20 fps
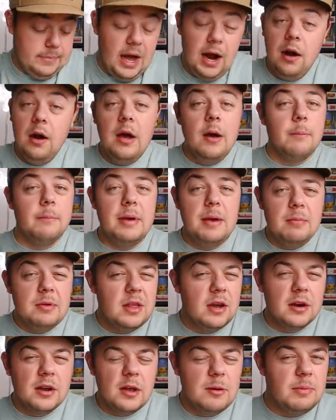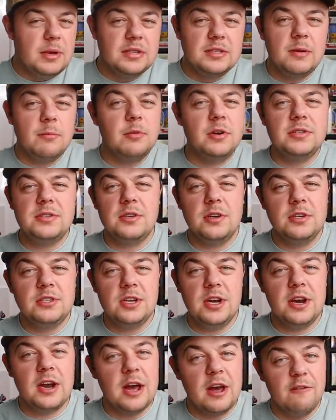I don't know, maybe there could be some
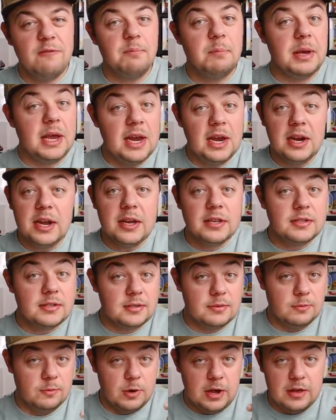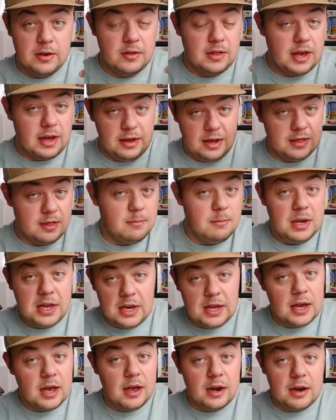resurgent of peanuts, whether that in the
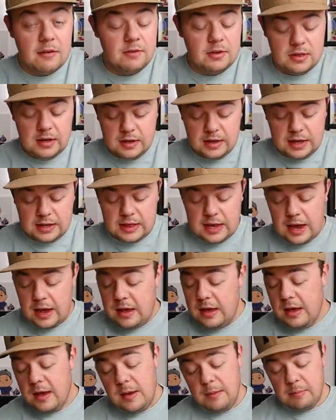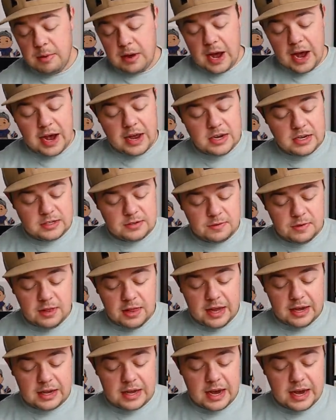media and everything like that. But I just feel
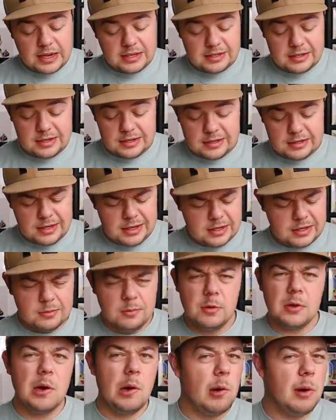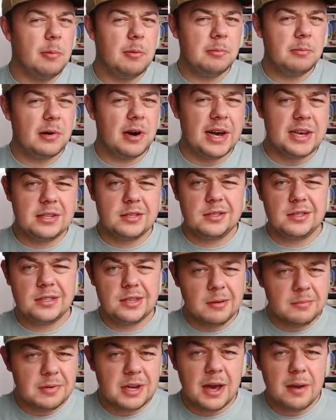like, guys, that these will go up in price
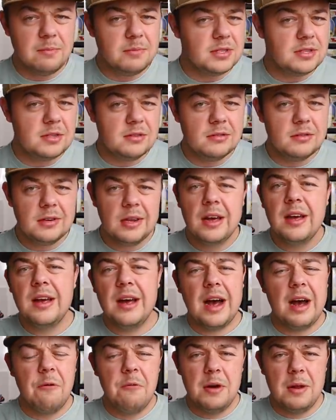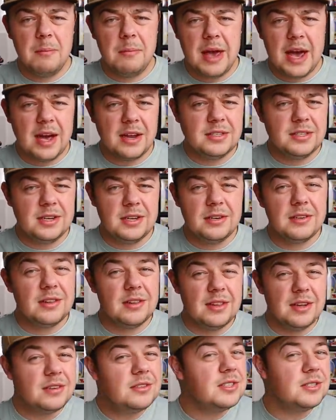sometime soon. I would
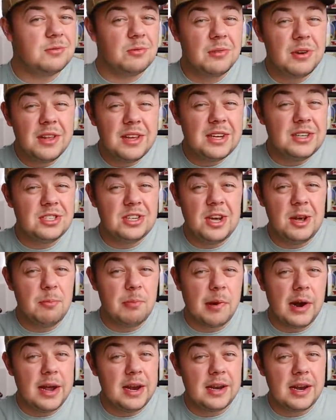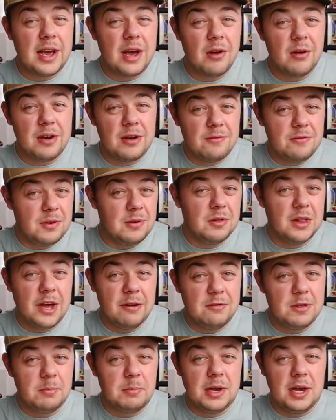imagine they're just really cheap right now. And if you
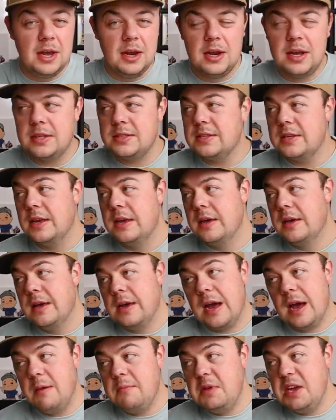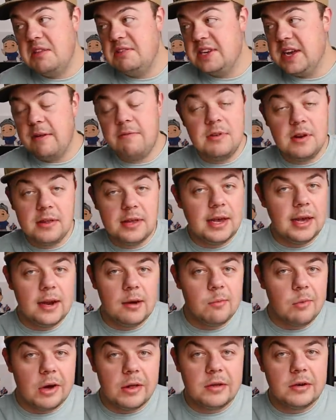love the peanuts, I mean, definitely get
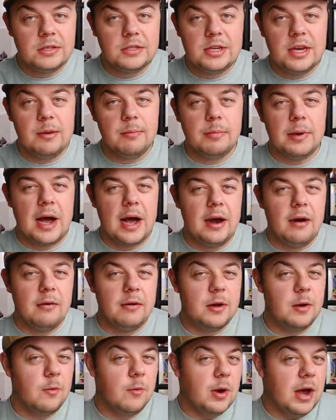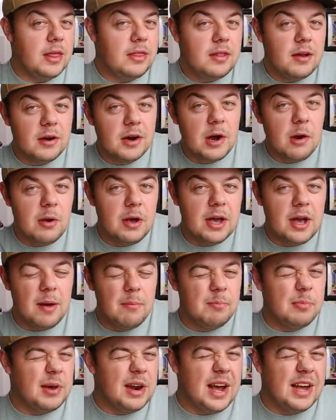them while they're cheap. I don't know when they're going
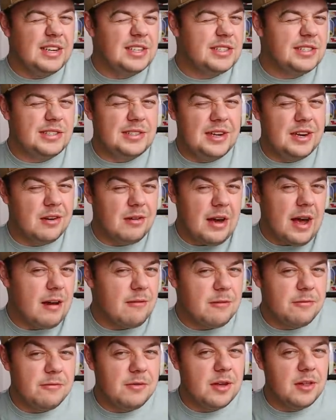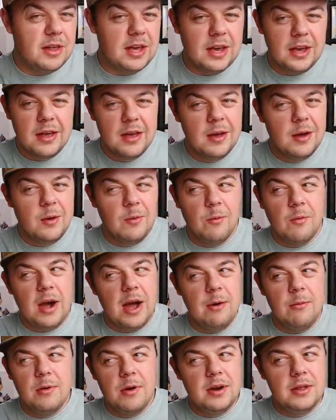up, but I just, you know, have a feeling
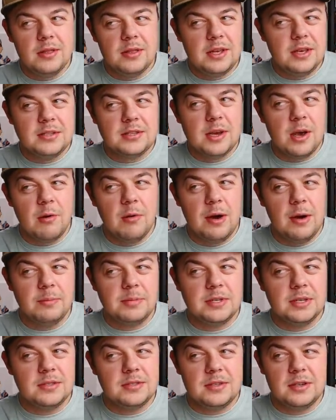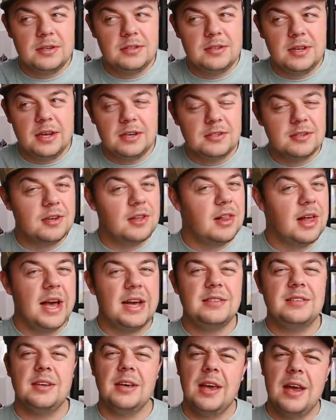why wouldn't these go up since they're such
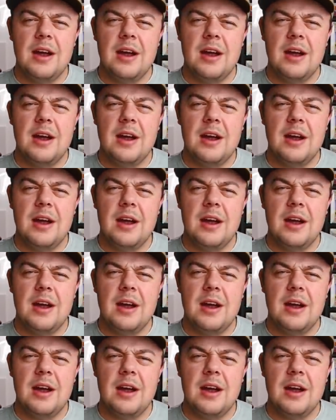classic